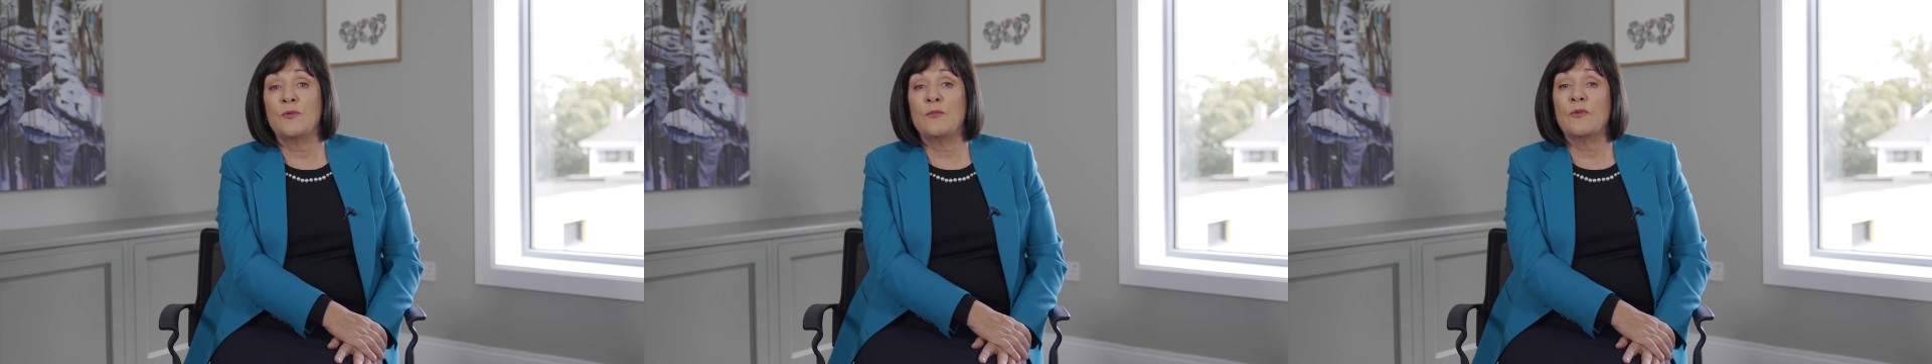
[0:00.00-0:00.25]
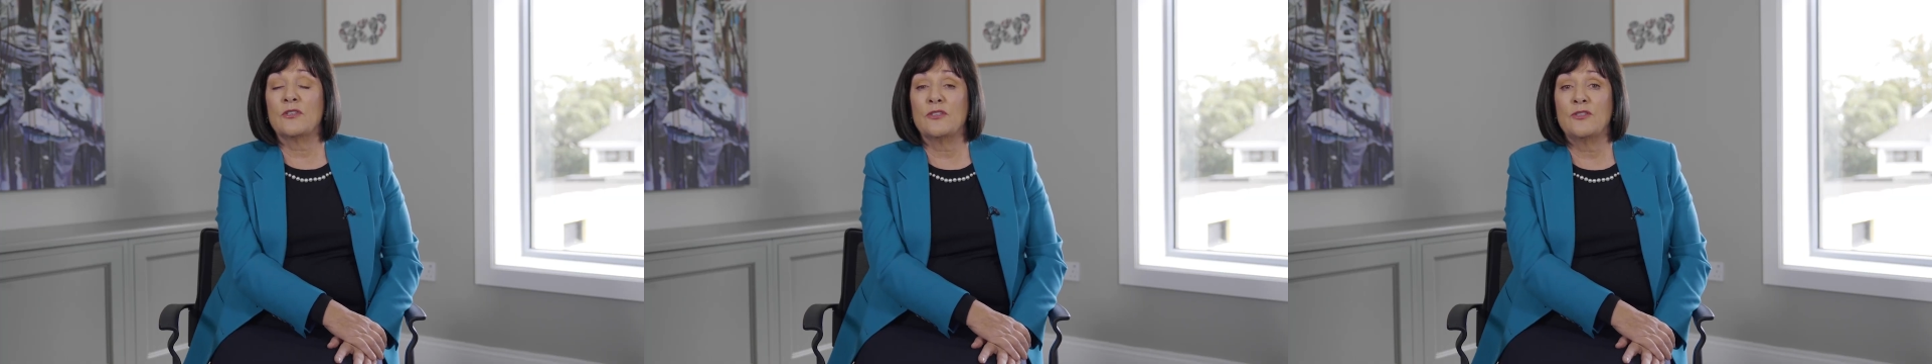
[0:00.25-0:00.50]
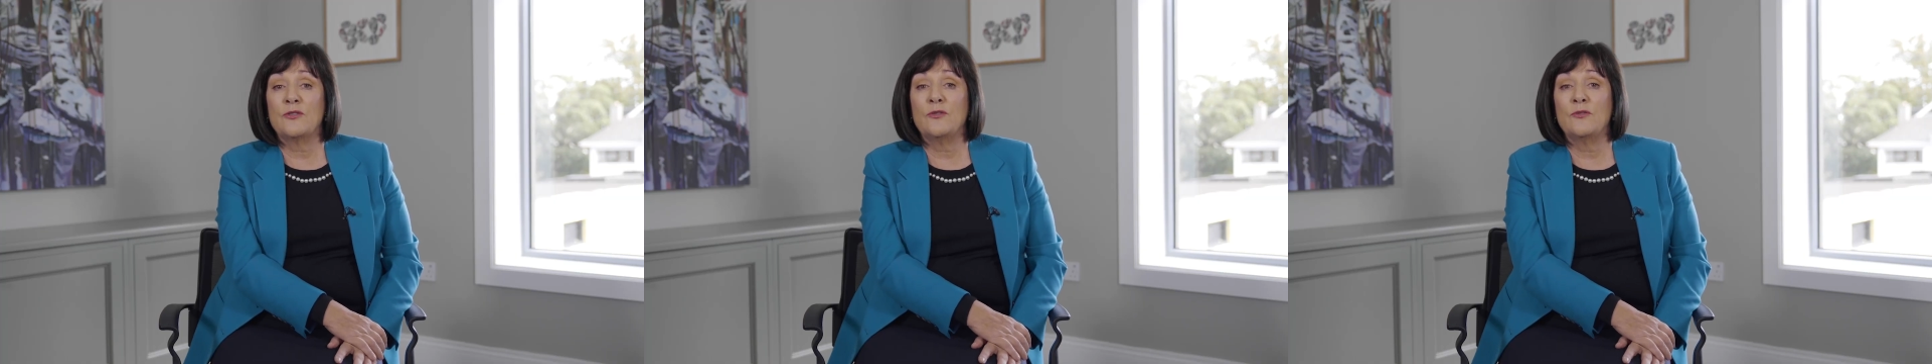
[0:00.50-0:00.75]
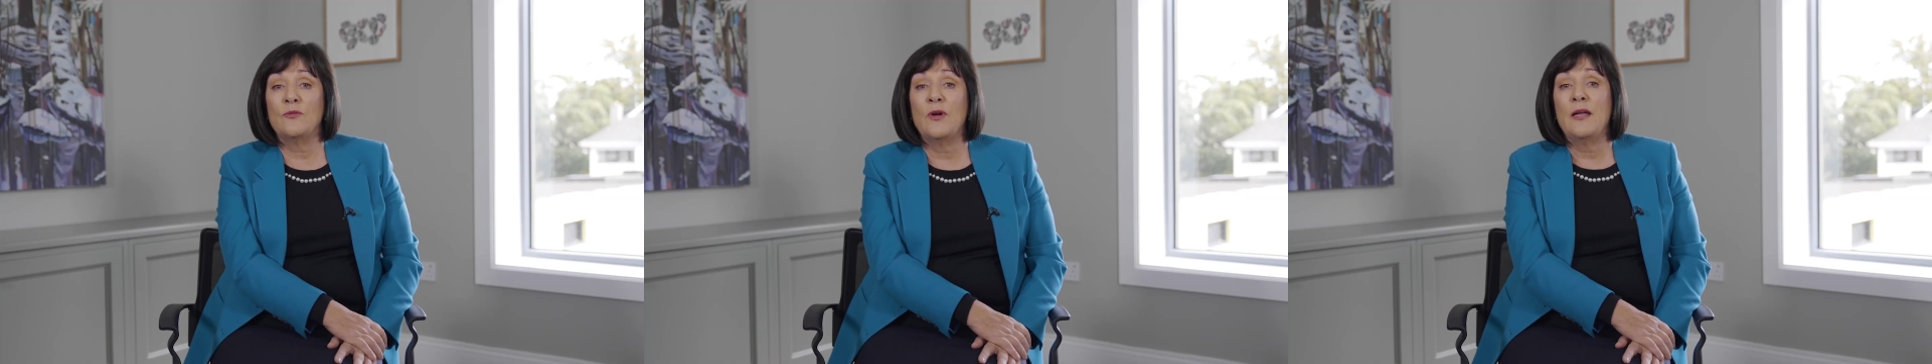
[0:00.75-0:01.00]
we wanted
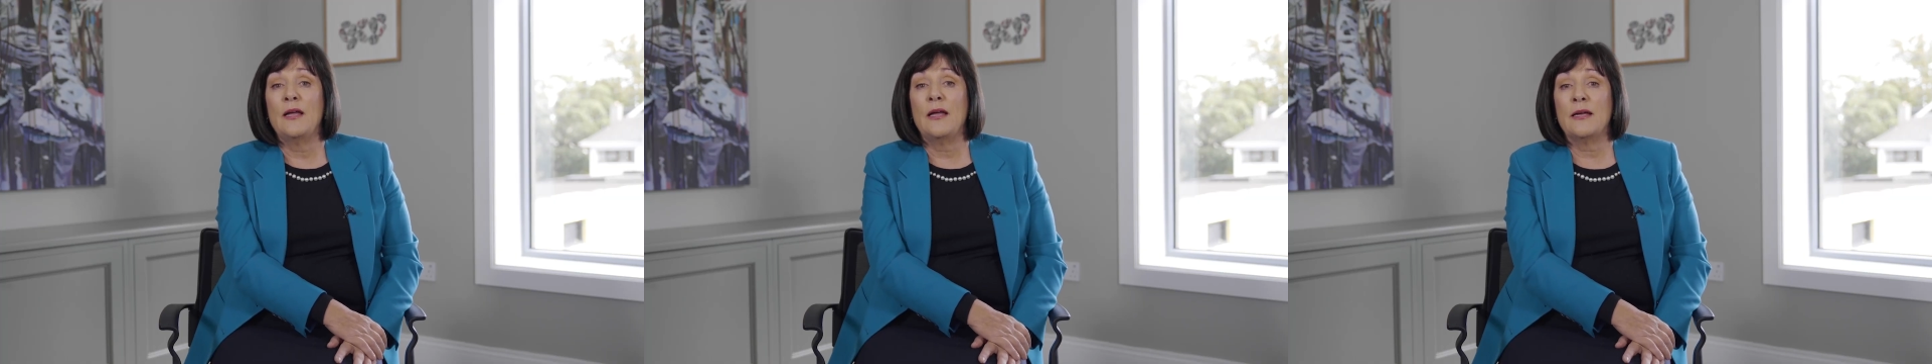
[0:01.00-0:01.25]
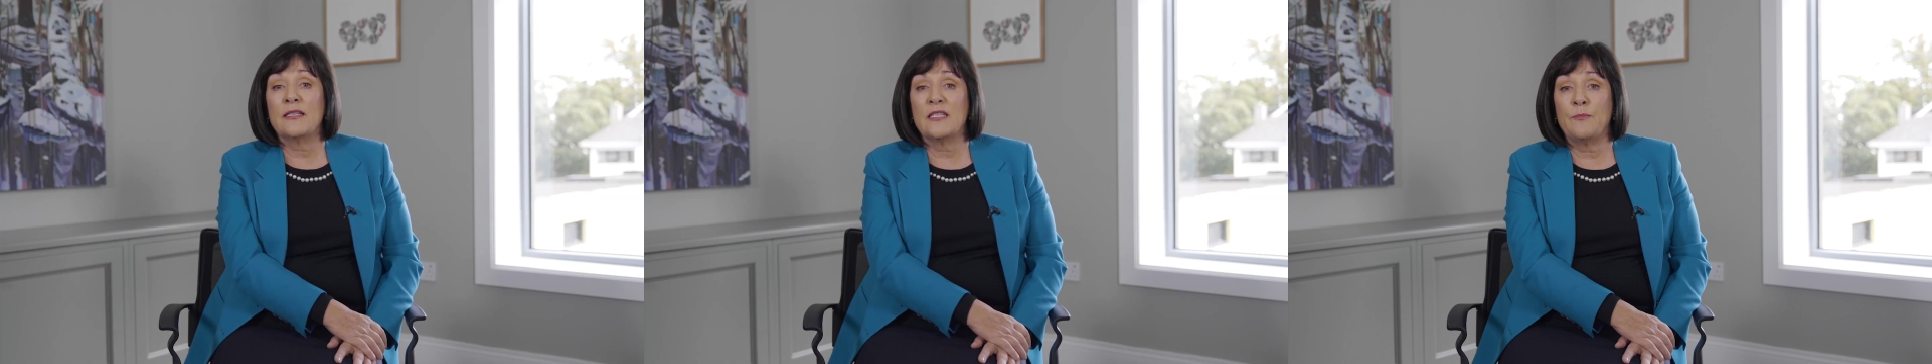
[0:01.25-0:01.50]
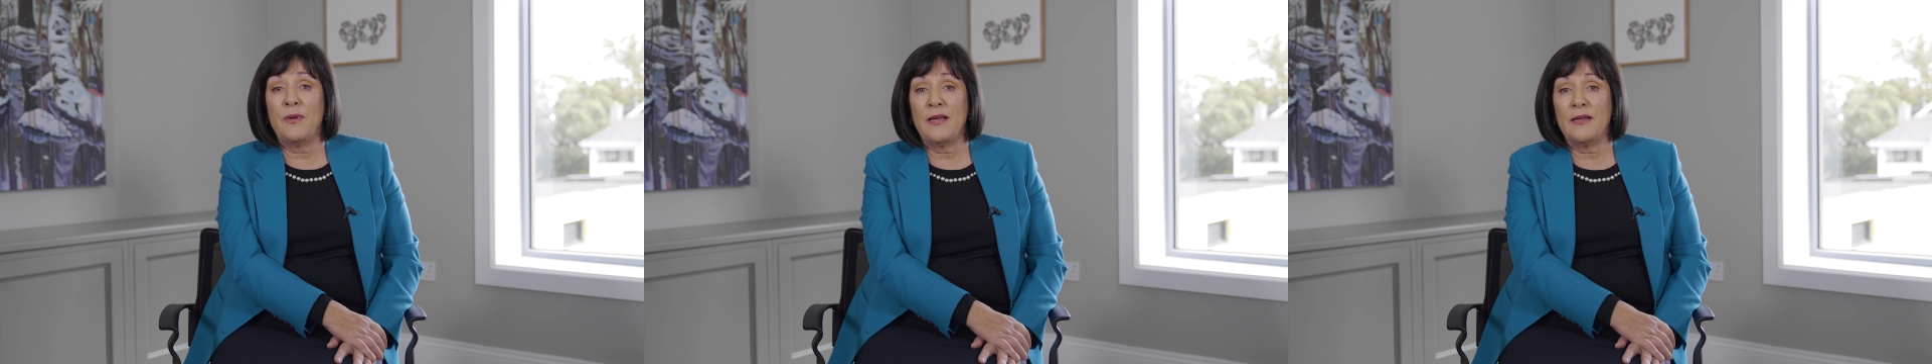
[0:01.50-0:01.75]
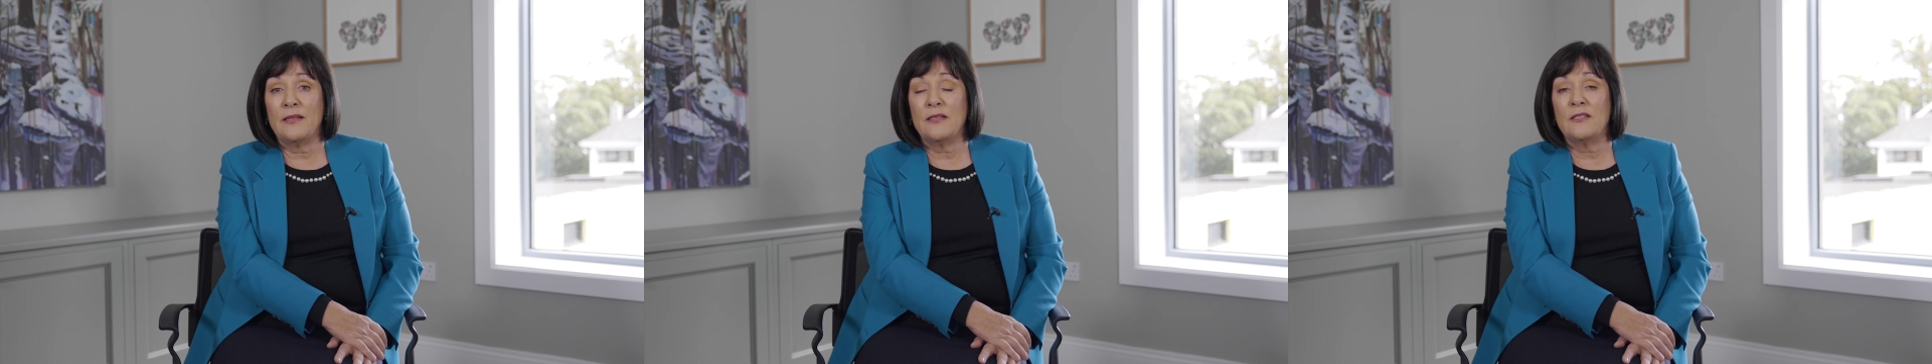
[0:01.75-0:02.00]
to
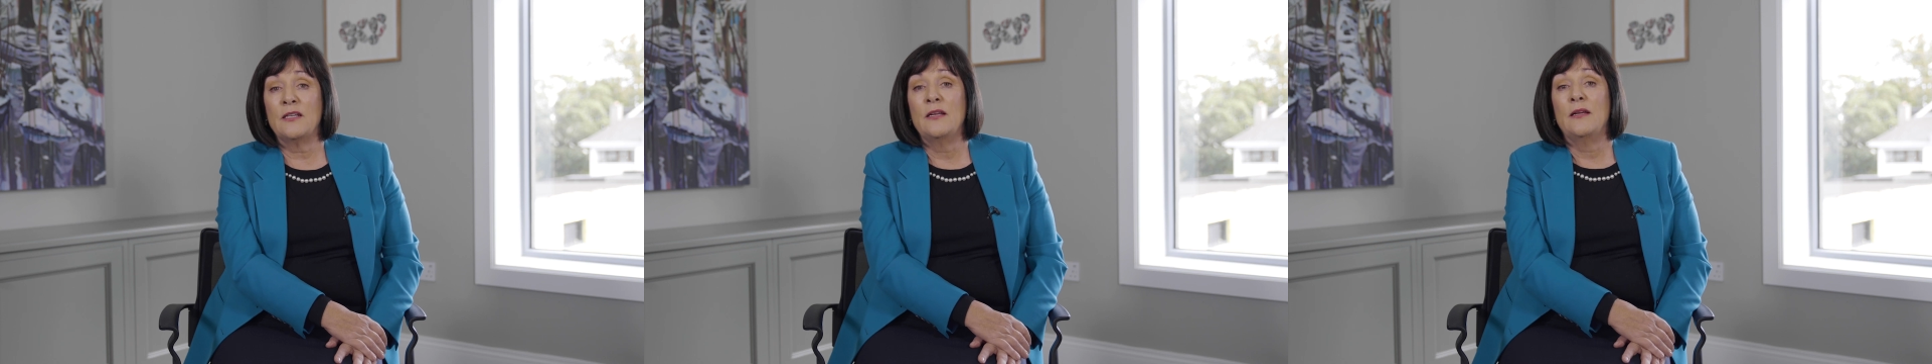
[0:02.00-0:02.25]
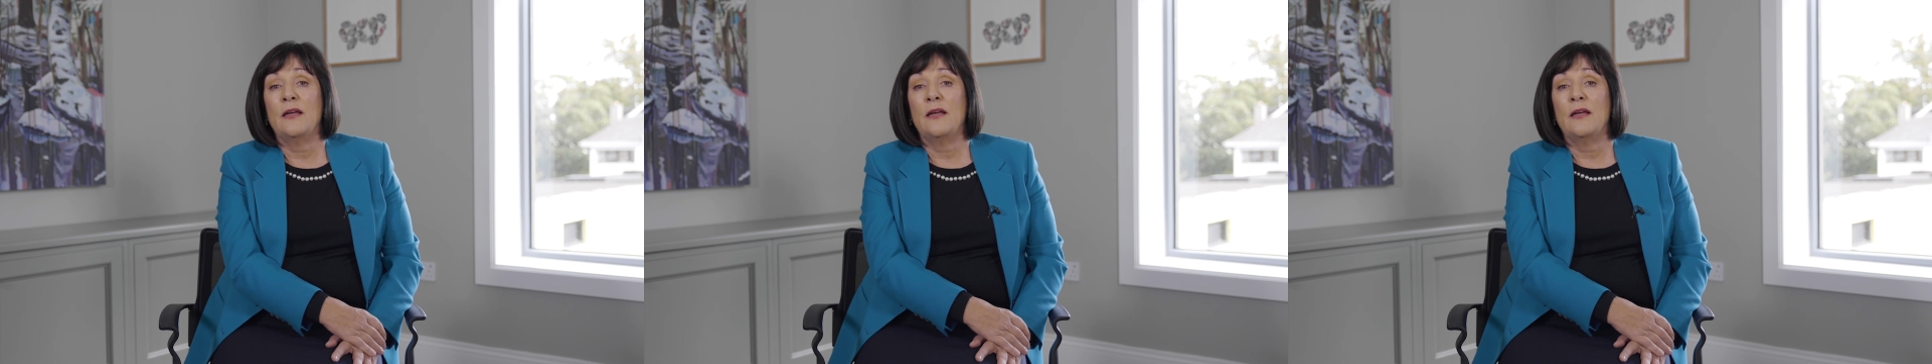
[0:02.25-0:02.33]
expand